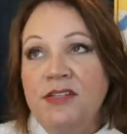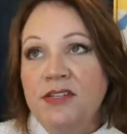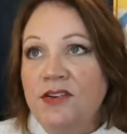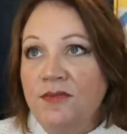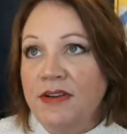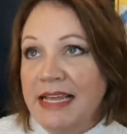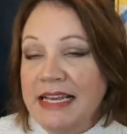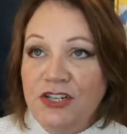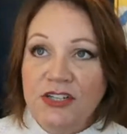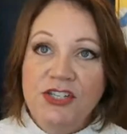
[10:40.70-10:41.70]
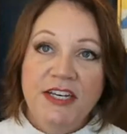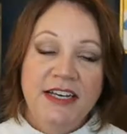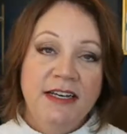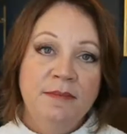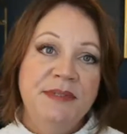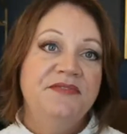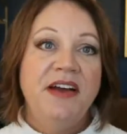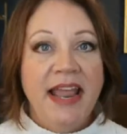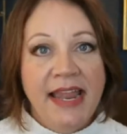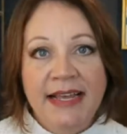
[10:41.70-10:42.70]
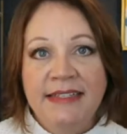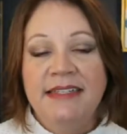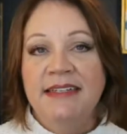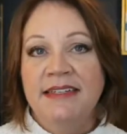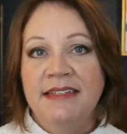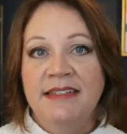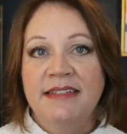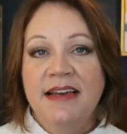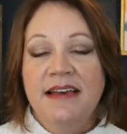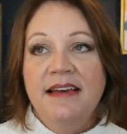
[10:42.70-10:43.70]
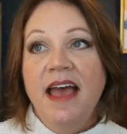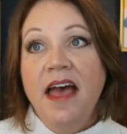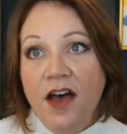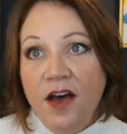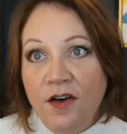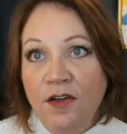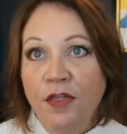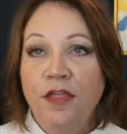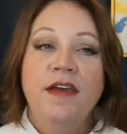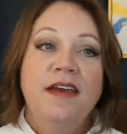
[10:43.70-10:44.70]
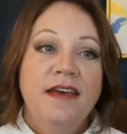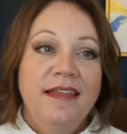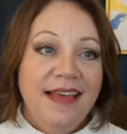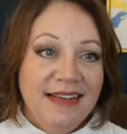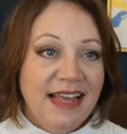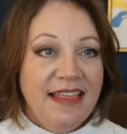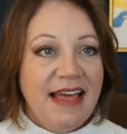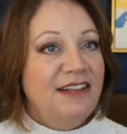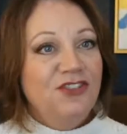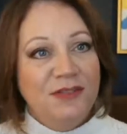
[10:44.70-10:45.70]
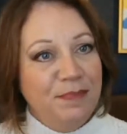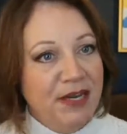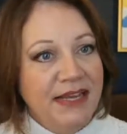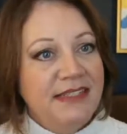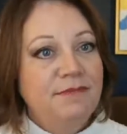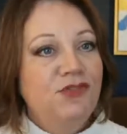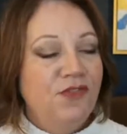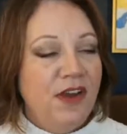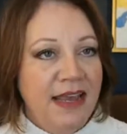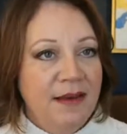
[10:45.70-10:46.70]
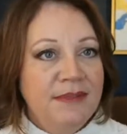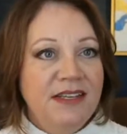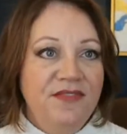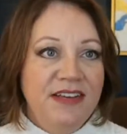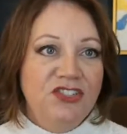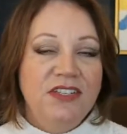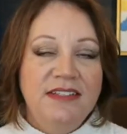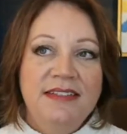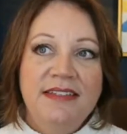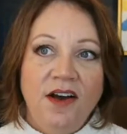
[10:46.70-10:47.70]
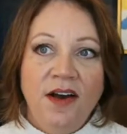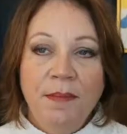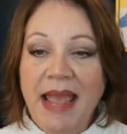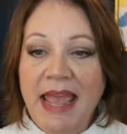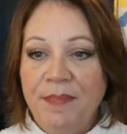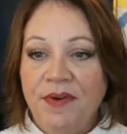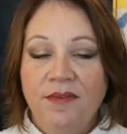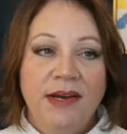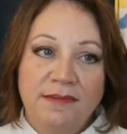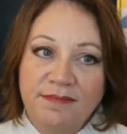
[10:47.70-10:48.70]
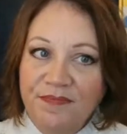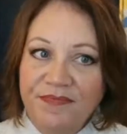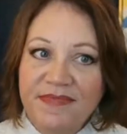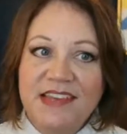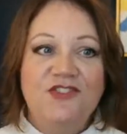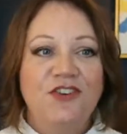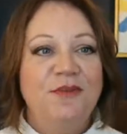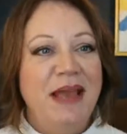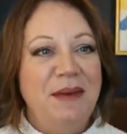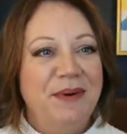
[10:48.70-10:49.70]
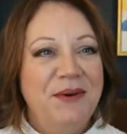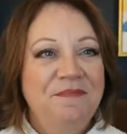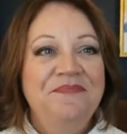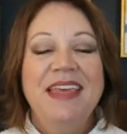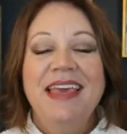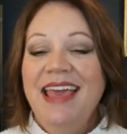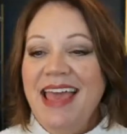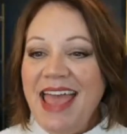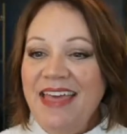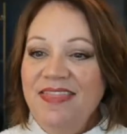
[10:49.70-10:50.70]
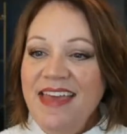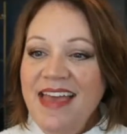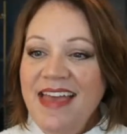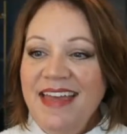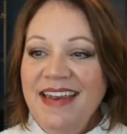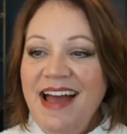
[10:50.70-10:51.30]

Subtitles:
relationships, finances, health, things like that. Just putting some dreams and visions on paper, well, digital paper. And then